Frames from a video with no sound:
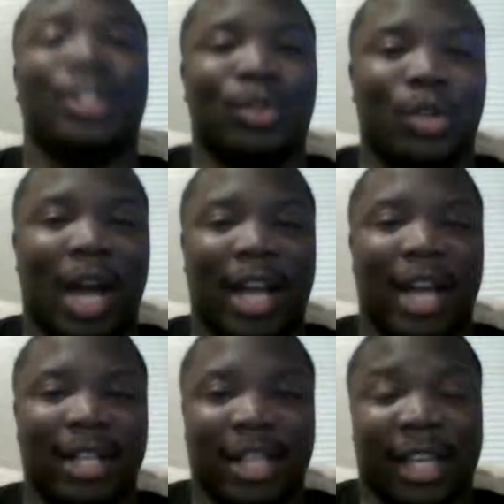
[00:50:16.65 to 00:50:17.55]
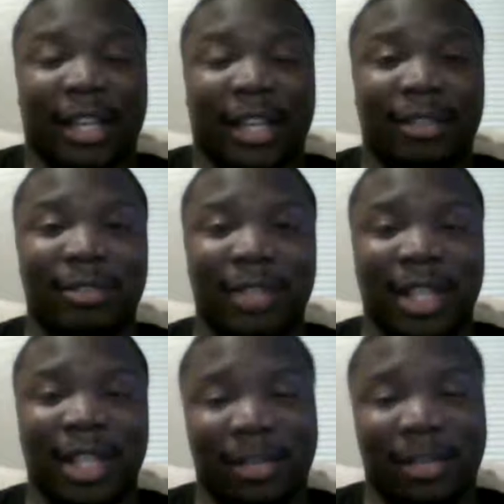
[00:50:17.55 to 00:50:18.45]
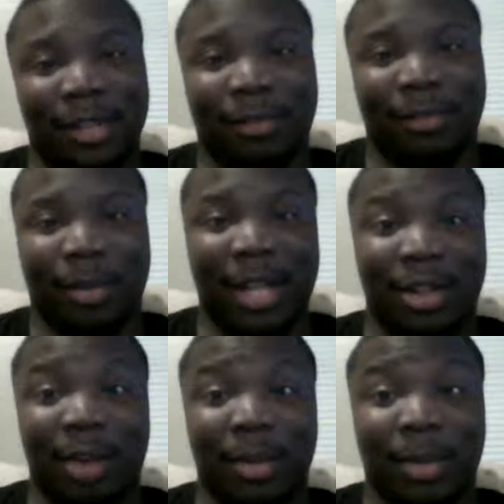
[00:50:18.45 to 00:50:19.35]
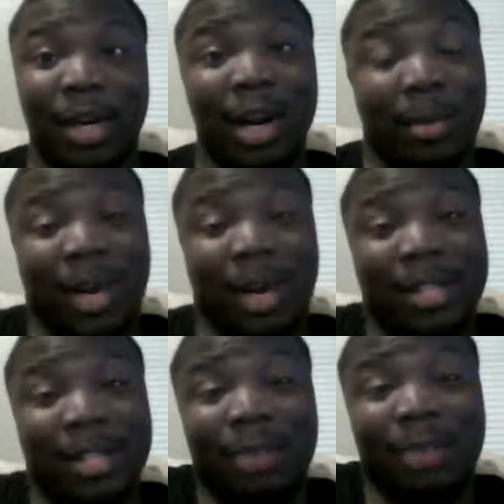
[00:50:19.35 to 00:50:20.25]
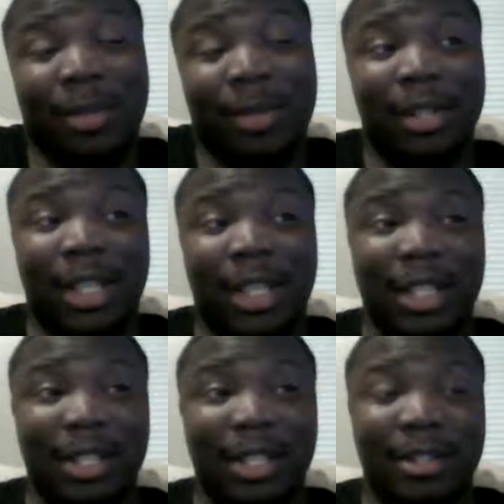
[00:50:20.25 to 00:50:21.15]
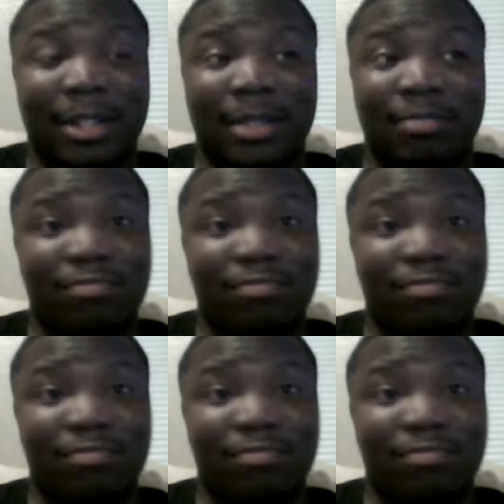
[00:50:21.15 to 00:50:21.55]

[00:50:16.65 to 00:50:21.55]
you try to get in return for Bryce Harper? Bryce Harper is,